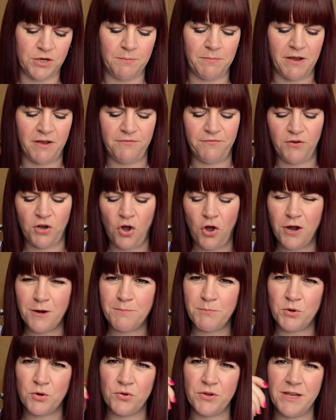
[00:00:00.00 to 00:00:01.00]
But I forgot I'd
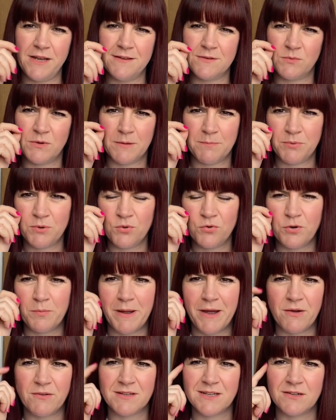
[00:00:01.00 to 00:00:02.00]
bought these, and when I pulled them
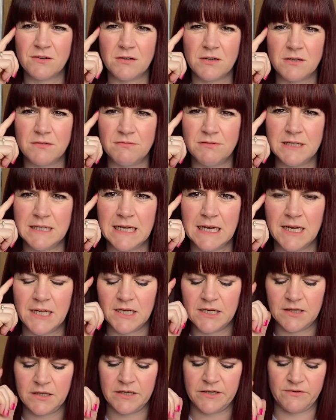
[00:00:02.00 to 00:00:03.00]
out, I was like, oh, I really
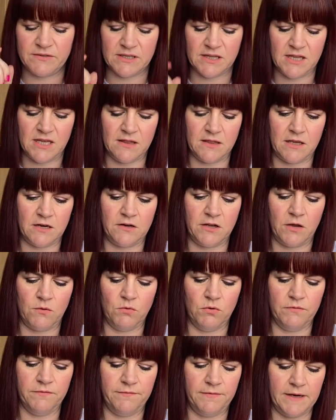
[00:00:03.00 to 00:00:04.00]
like those. I think they'd go
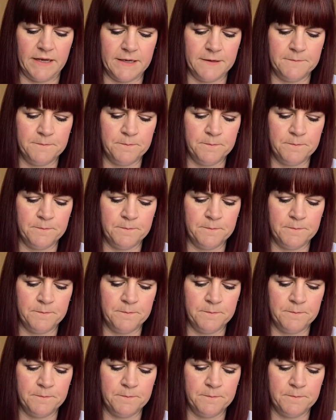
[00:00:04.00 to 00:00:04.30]
lovely.